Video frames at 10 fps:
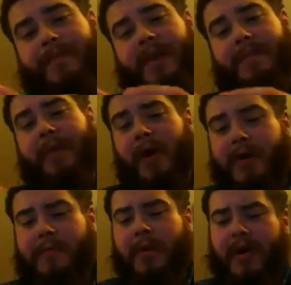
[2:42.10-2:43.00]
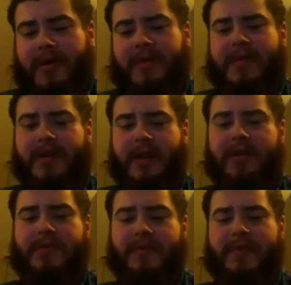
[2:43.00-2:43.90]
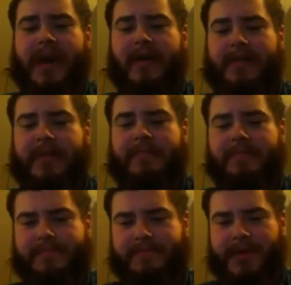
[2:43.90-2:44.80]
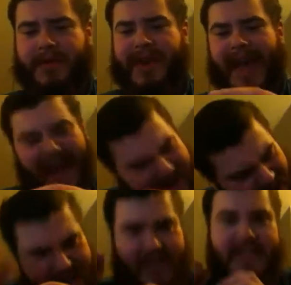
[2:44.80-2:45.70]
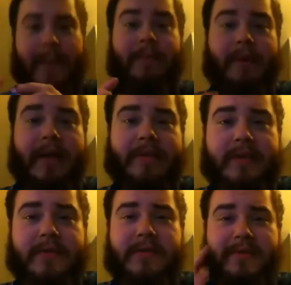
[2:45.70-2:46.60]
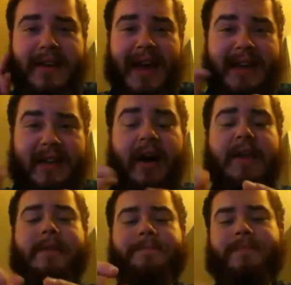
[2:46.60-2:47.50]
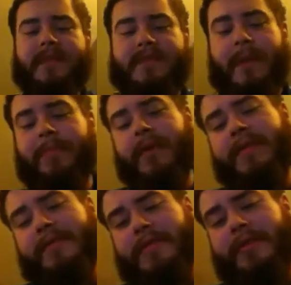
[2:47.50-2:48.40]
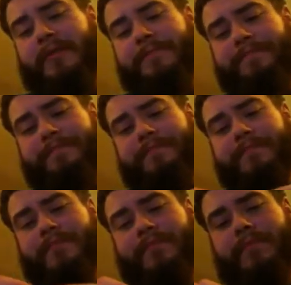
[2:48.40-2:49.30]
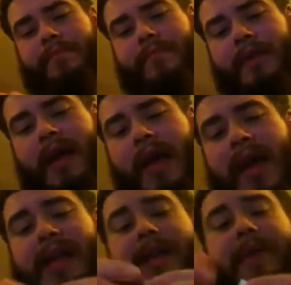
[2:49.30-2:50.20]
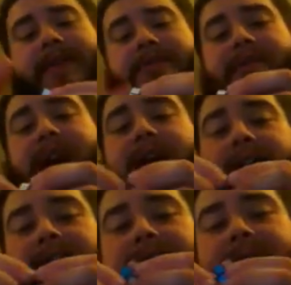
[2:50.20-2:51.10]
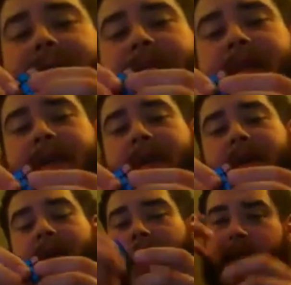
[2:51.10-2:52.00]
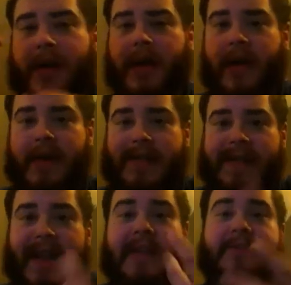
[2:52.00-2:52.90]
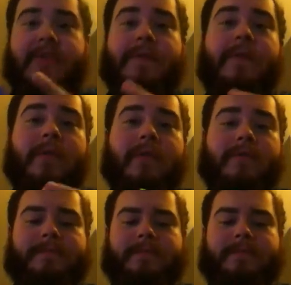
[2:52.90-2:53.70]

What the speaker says: is part and parcel to the culture of death. You cannot separate the two. You cannot separate the two. And anybody who does is an ignorant fool.